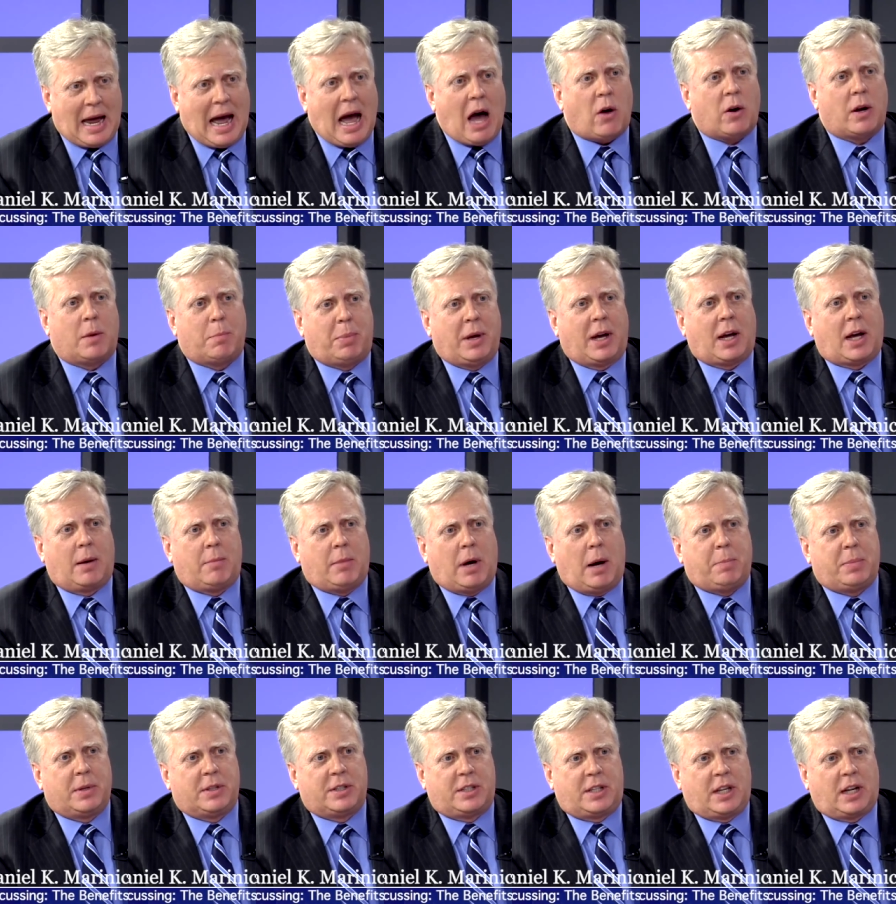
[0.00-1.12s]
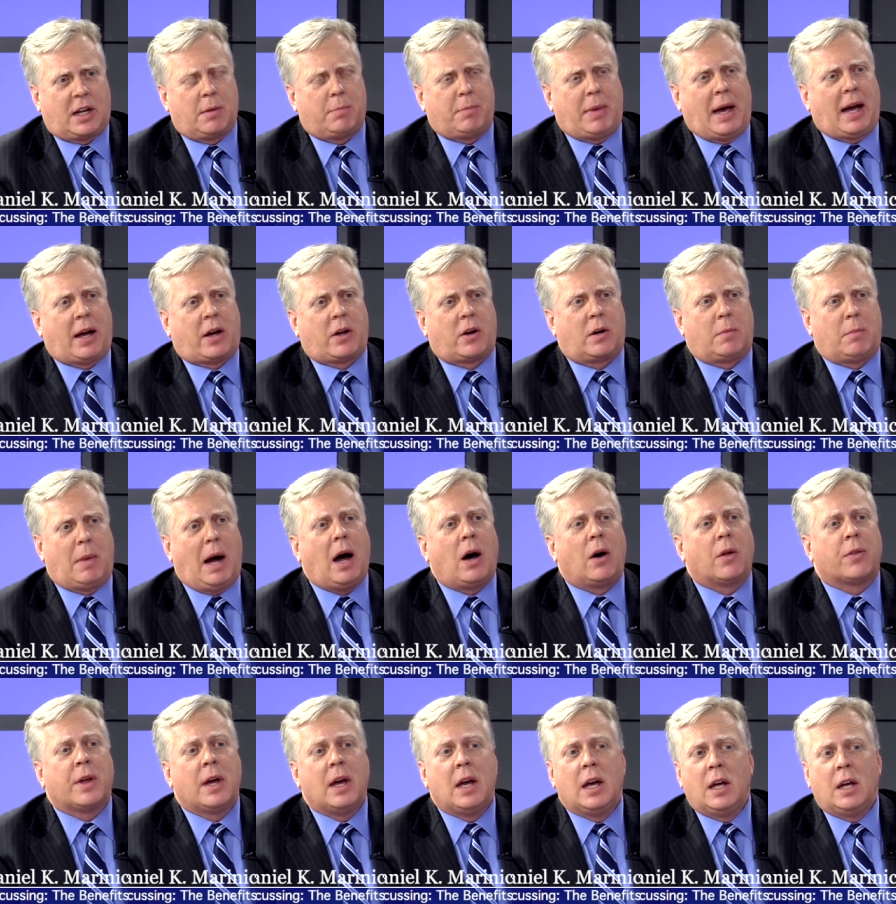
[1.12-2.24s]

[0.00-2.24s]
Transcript: down and pick them up and stick them back in her mouth.